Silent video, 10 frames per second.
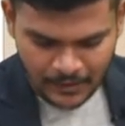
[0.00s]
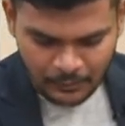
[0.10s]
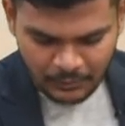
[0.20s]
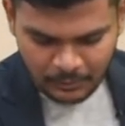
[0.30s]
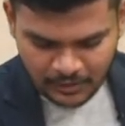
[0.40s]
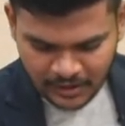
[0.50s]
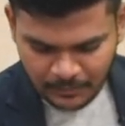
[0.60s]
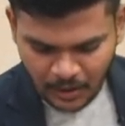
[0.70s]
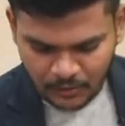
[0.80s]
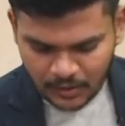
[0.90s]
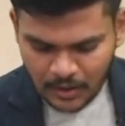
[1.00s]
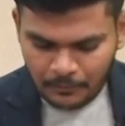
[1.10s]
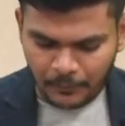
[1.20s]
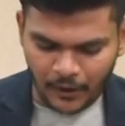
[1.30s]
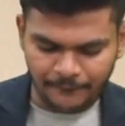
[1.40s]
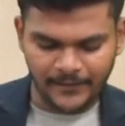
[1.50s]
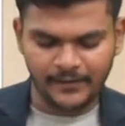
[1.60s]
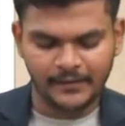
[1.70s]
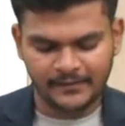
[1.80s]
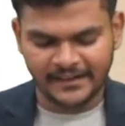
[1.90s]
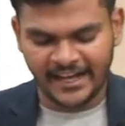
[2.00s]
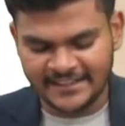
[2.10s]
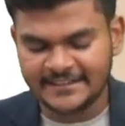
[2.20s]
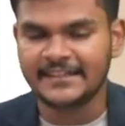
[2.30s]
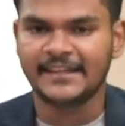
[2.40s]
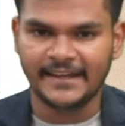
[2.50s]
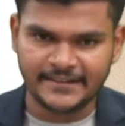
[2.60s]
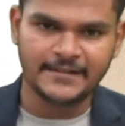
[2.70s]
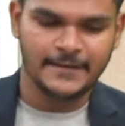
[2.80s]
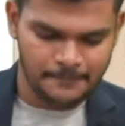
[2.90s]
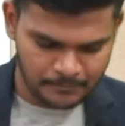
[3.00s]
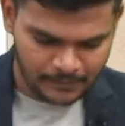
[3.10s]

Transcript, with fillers: We will learn about profit reconciliation.